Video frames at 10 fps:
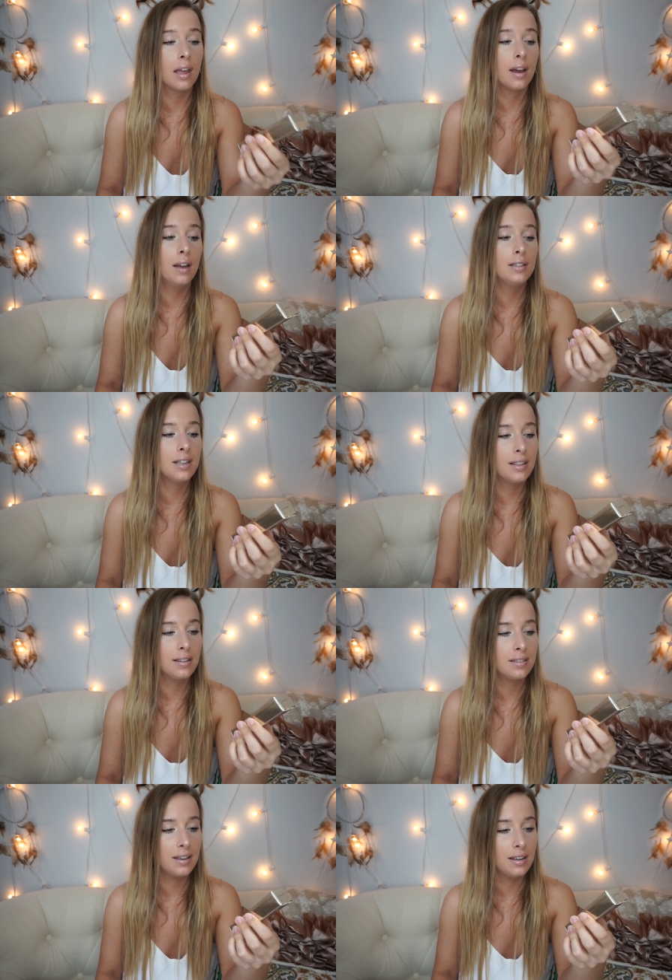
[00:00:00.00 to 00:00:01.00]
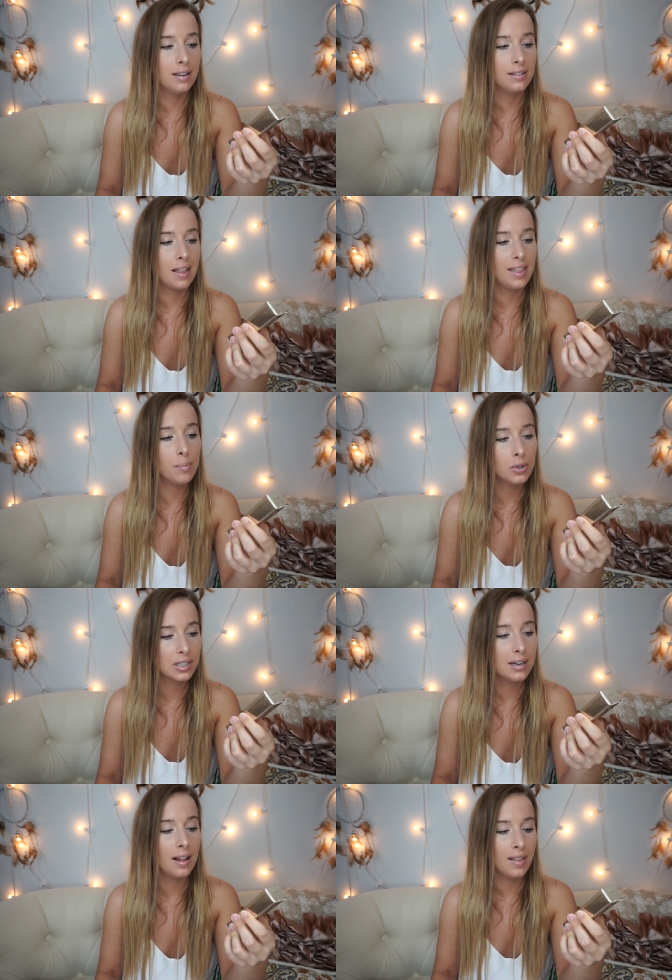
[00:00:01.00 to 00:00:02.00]
And this is the
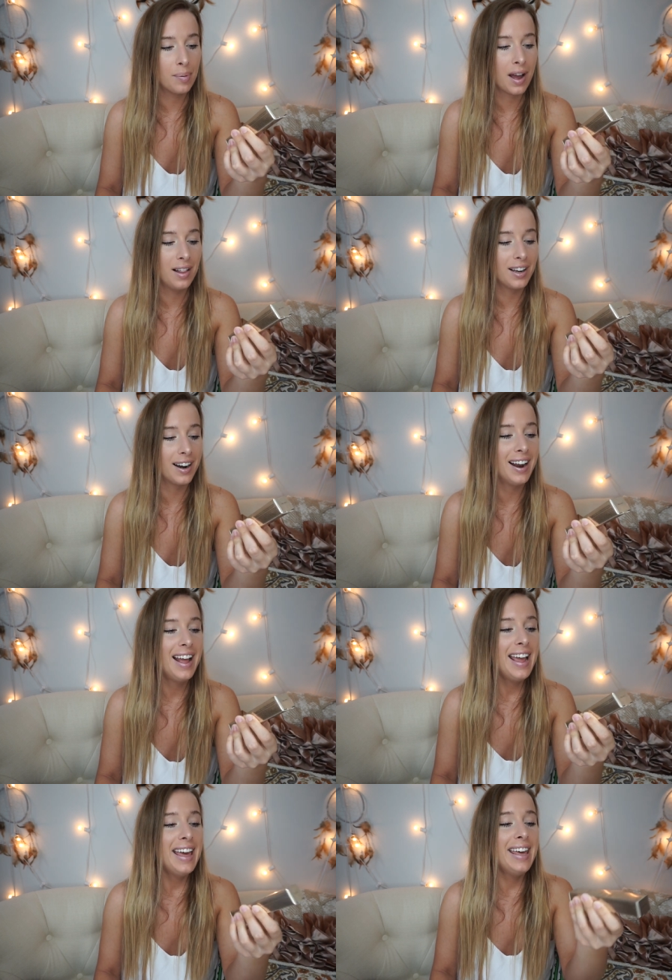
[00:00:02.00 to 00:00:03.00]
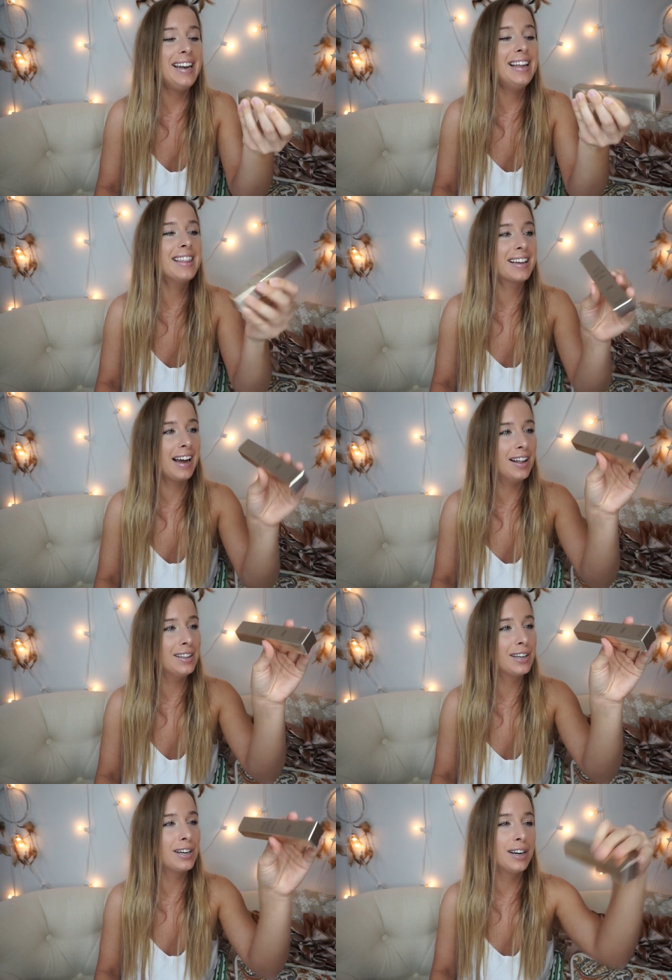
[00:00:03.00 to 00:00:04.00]
Molten Lip Color in the
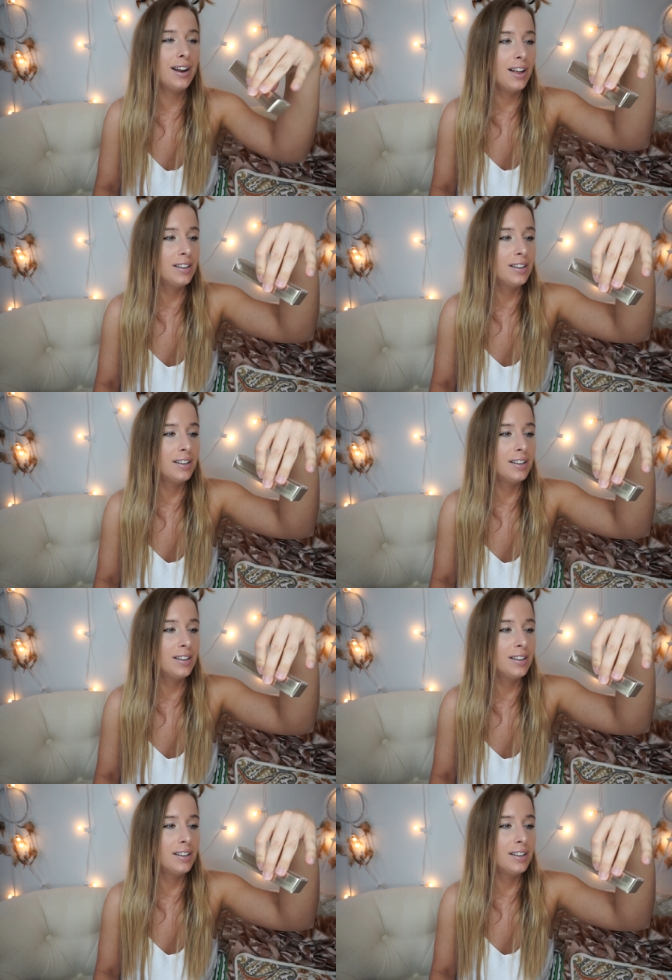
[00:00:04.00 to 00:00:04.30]
color